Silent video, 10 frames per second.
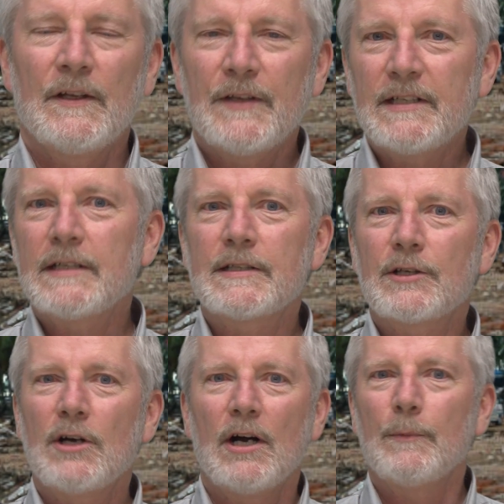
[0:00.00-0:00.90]
This is the
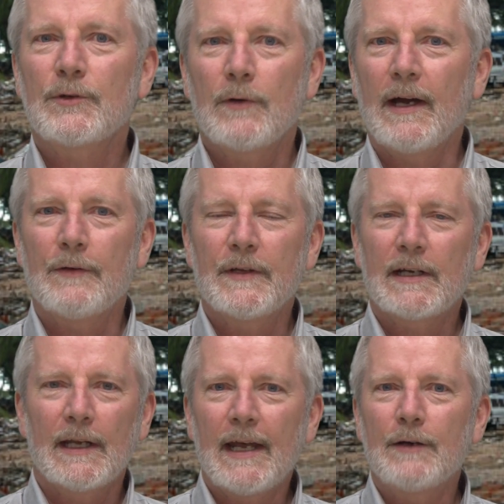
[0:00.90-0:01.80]
common ground that
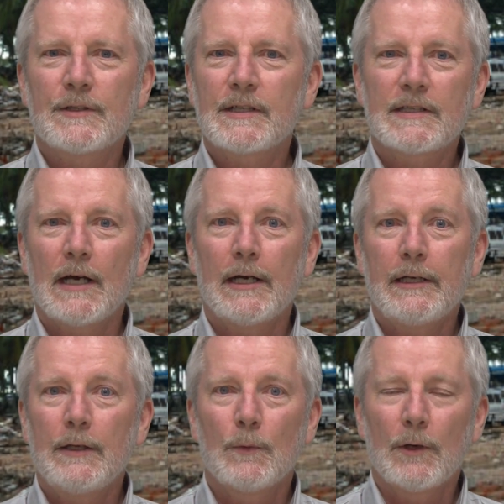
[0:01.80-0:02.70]
allows
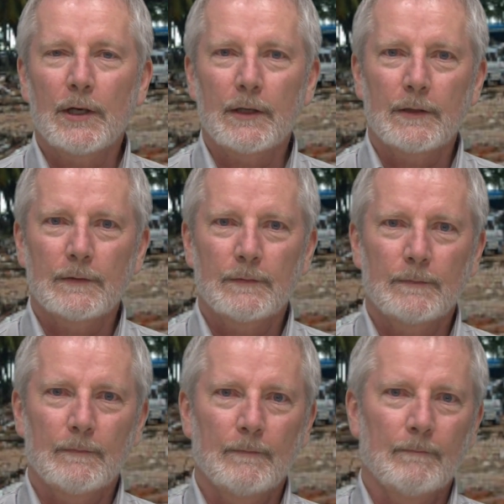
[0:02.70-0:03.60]
society to work.
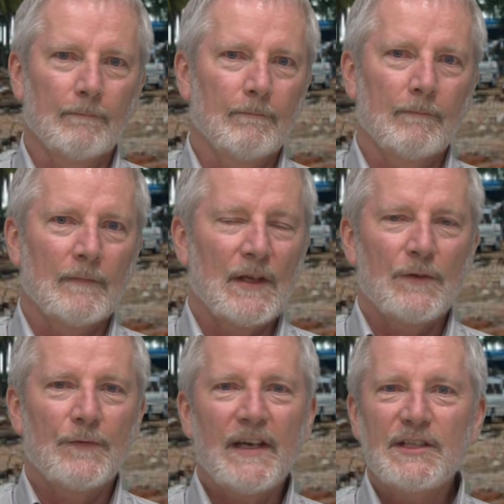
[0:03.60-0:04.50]

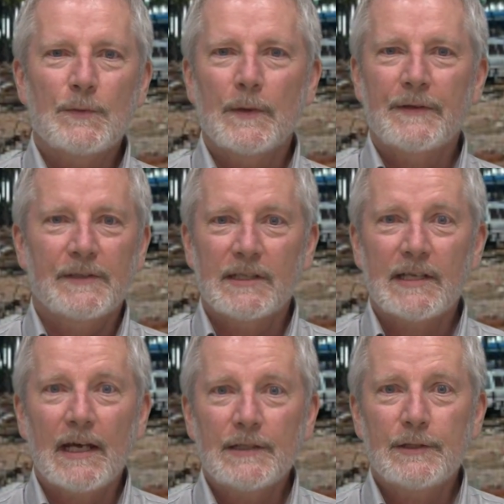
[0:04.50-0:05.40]
Faced with
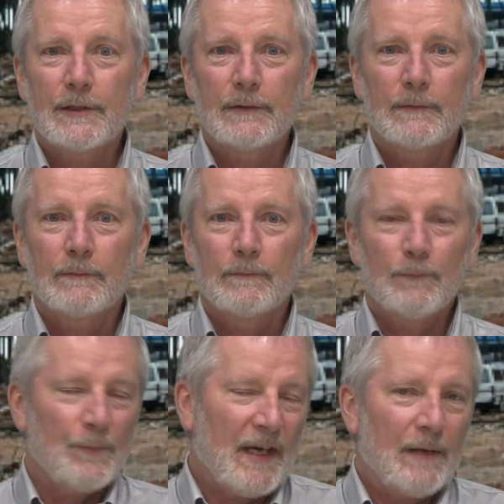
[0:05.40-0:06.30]
disaster,
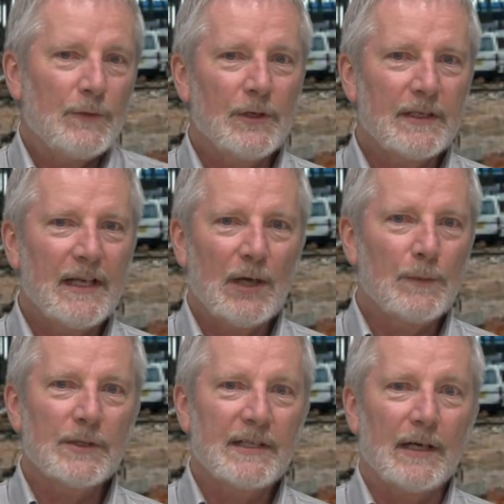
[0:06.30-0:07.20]
Pam couldn't help
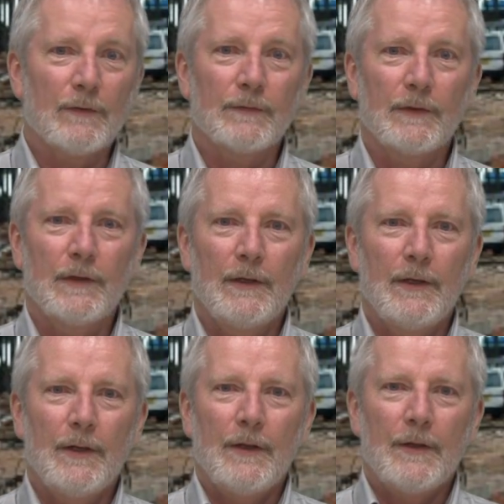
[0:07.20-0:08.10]
herself.
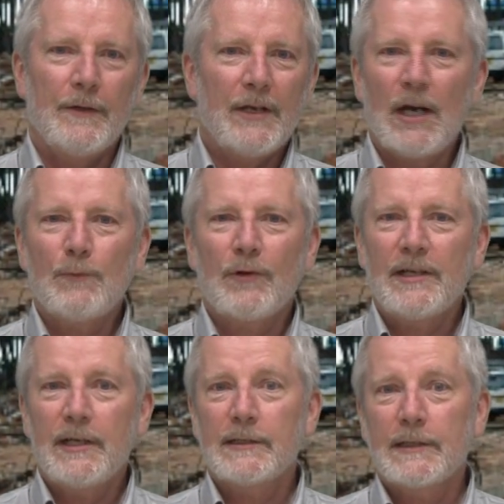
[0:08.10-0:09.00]
The
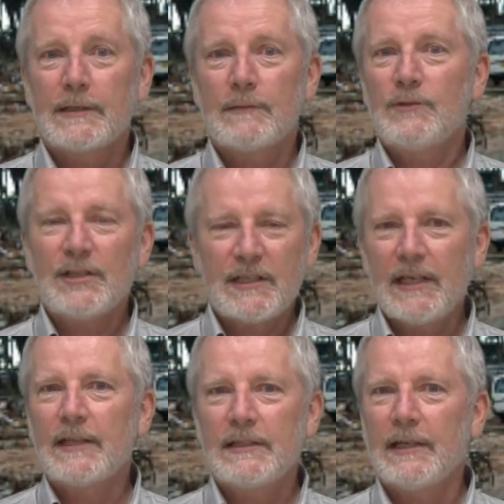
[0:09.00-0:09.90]
operating system just
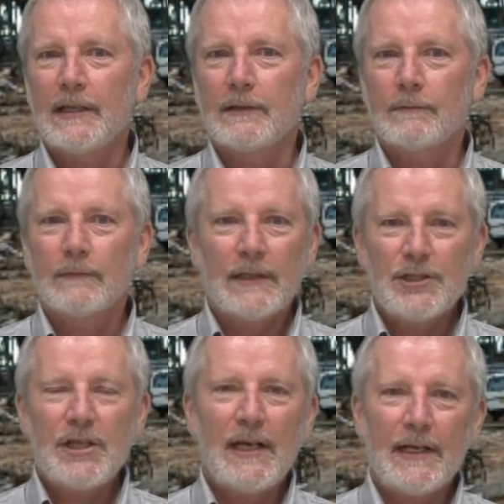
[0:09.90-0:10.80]
kicked in,
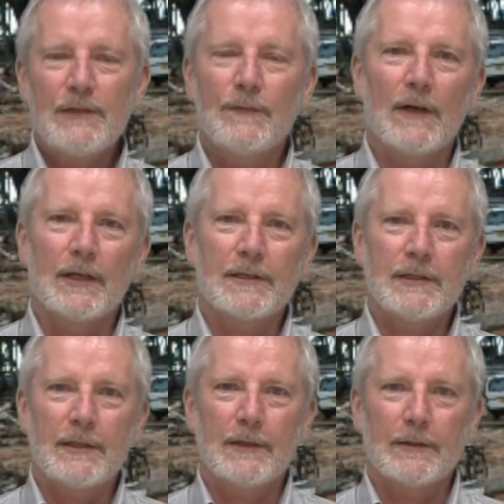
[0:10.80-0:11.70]
and she had to
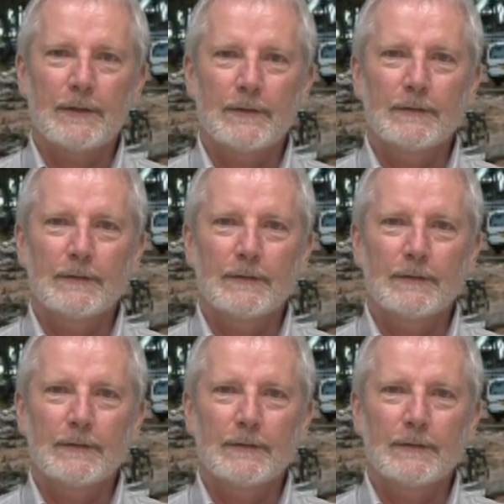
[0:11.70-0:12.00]
volunteer.